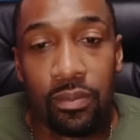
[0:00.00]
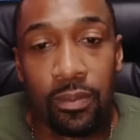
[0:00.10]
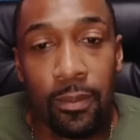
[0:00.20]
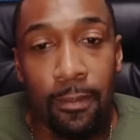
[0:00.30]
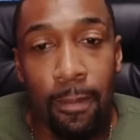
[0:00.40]

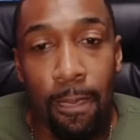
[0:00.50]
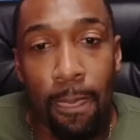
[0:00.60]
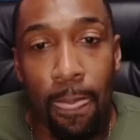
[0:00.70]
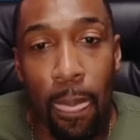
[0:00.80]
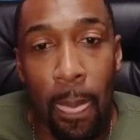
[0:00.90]

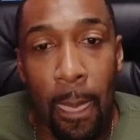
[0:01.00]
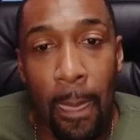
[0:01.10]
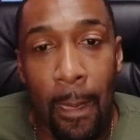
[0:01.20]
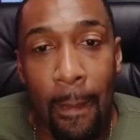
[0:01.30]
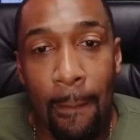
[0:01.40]

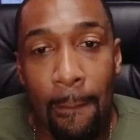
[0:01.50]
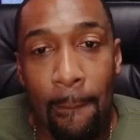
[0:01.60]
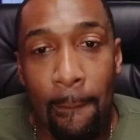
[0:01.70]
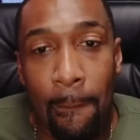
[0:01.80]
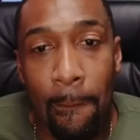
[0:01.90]

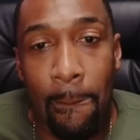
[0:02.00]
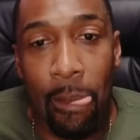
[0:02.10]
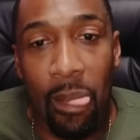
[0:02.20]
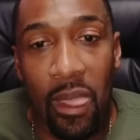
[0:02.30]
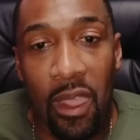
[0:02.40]
This person isn't speaking.